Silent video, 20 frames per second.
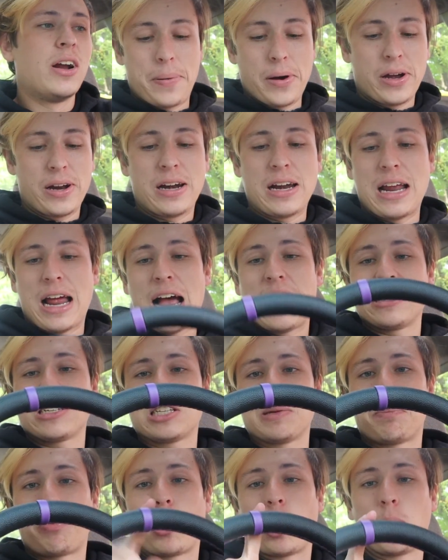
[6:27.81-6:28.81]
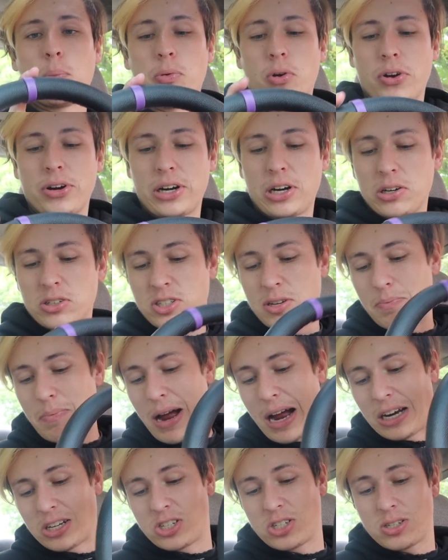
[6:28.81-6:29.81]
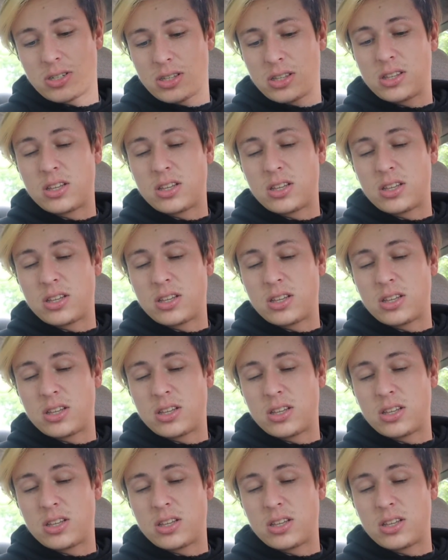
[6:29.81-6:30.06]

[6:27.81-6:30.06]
but it has the purple on here to match